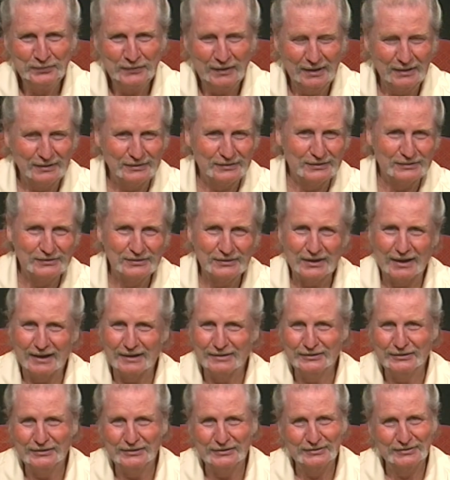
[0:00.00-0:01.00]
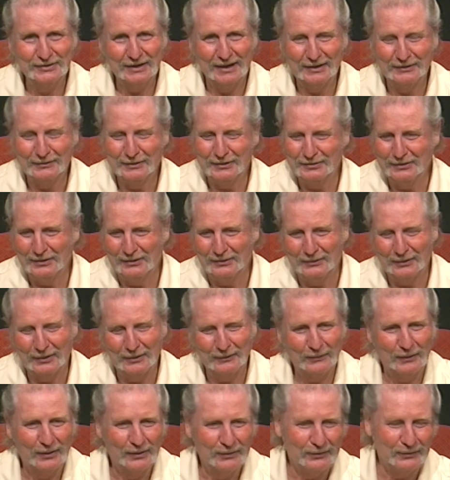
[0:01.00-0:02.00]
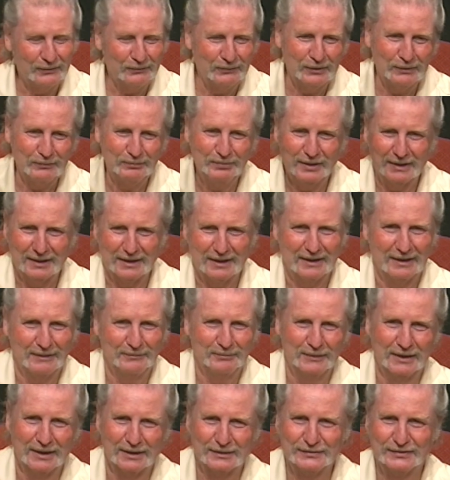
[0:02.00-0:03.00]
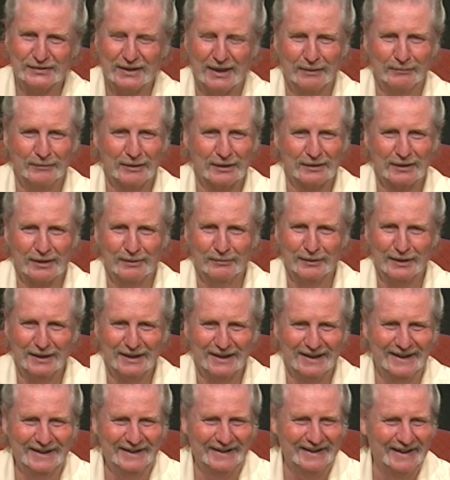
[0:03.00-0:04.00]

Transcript: He says, "Oh, geez, Andre, don't worry. We'll pick it up next time you come in.